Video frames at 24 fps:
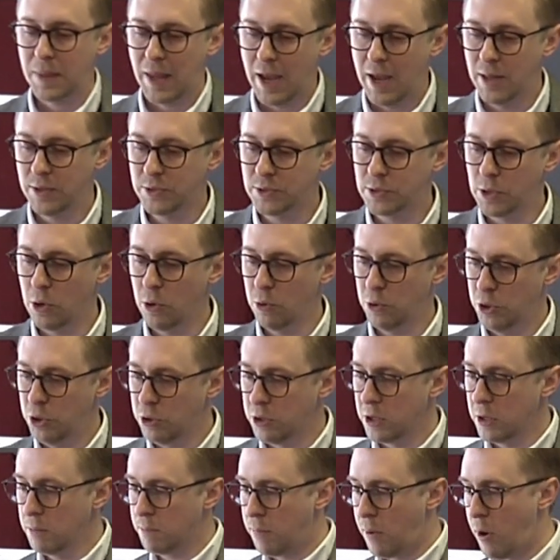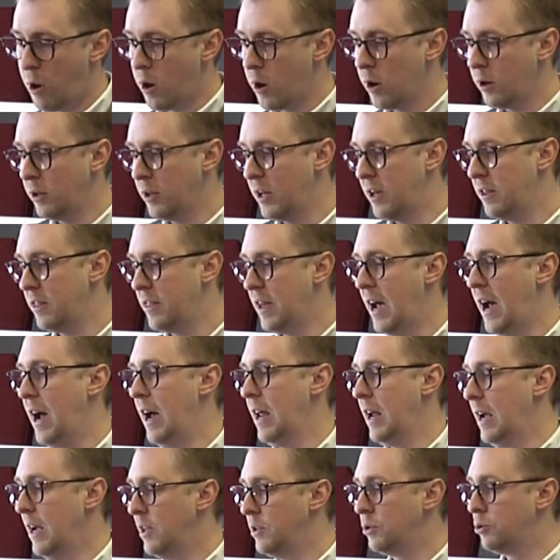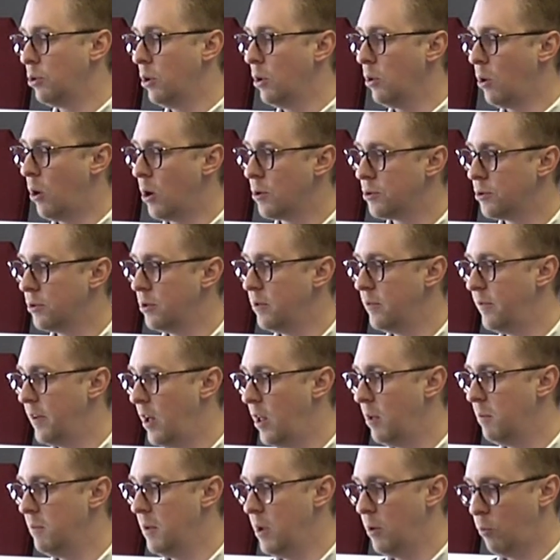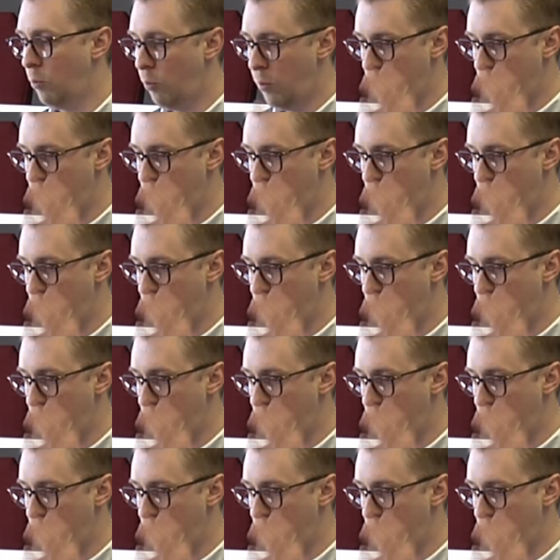And so you can parlay that into a larger development